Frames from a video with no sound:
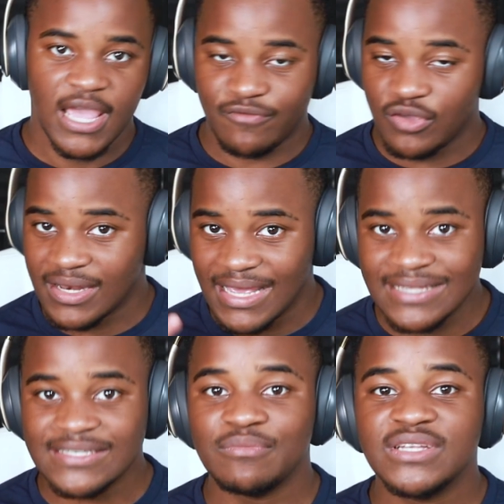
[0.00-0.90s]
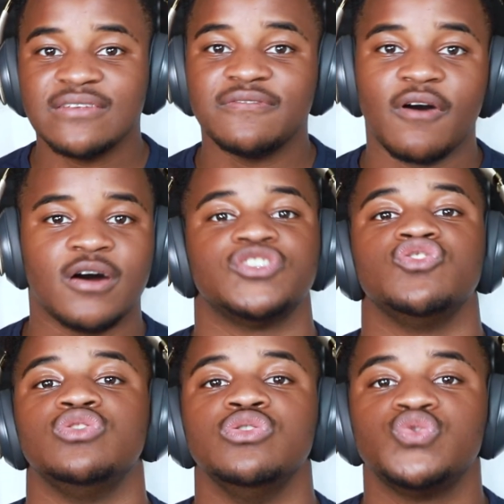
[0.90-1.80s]
If you can intermittent fast,
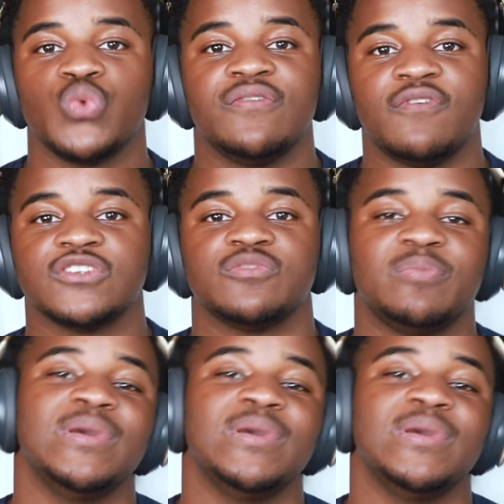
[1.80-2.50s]
you'll lose weight faster. But